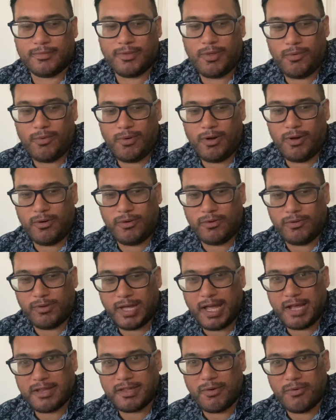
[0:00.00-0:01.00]
Well, we
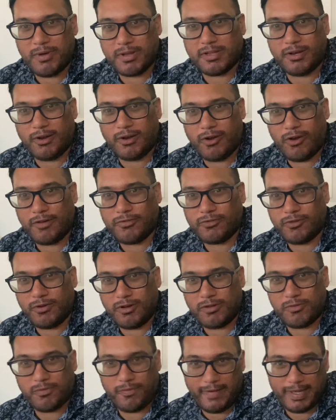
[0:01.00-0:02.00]
can't say once in a lifetime
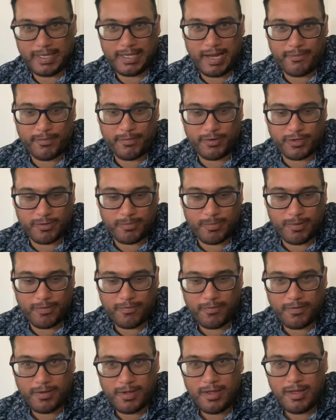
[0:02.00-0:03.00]
because we've had Cameron Smith,
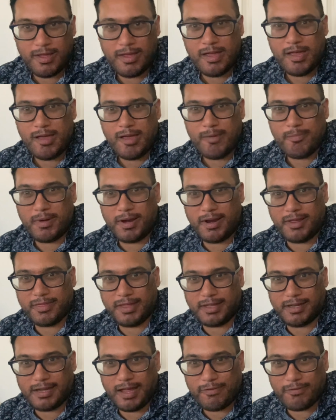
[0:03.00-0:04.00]
but I
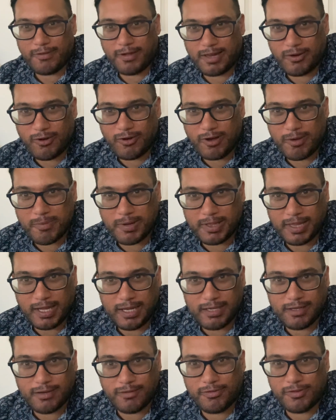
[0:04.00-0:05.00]
think Nathan Cleary by the
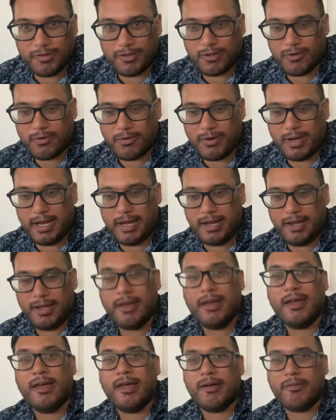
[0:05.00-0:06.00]
end of his career
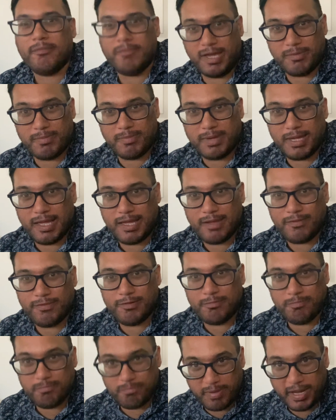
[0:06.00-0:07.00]
maybe even
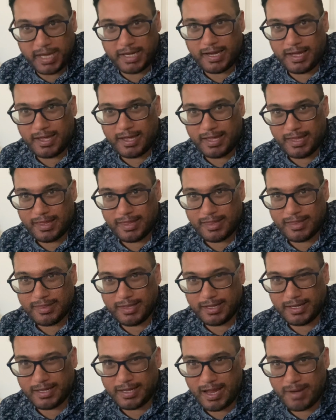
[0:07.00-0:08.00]
better
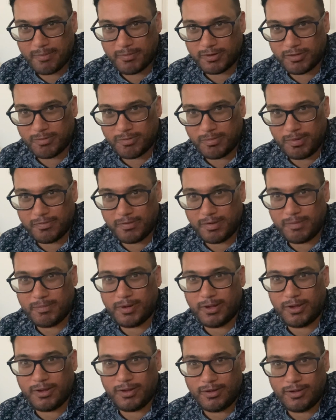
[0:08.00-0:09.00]
than Cameron Smith, even
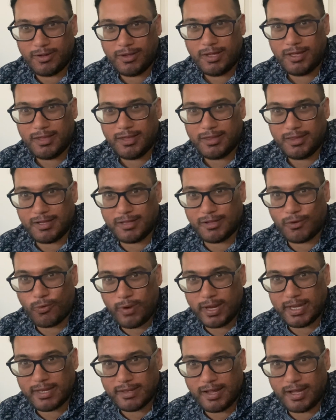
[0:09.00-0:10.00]
though there's
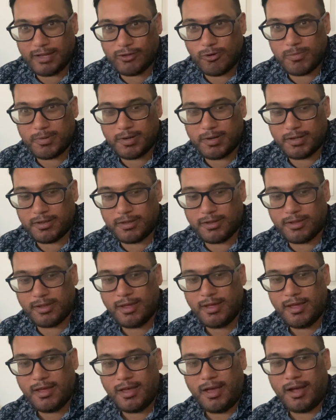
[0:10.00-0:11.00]
Queensland dominance.
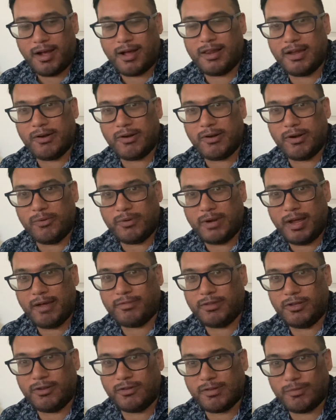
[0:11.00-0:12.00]
Cleary would have
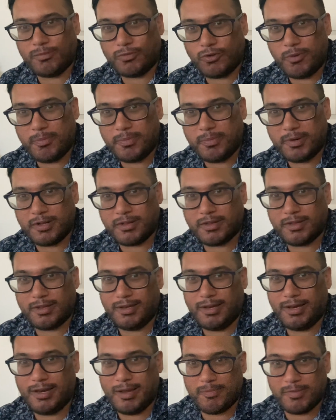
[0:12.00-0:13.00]
to do some dominance in
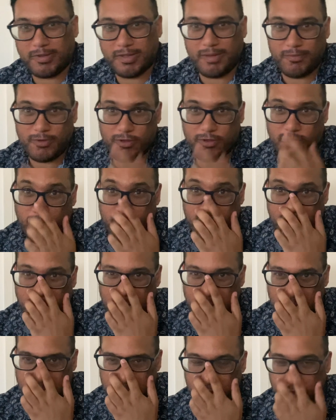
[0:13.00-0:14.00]
the number 7
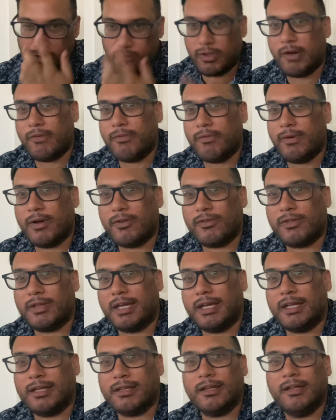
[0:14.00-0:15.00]
jersey at New South Wales to get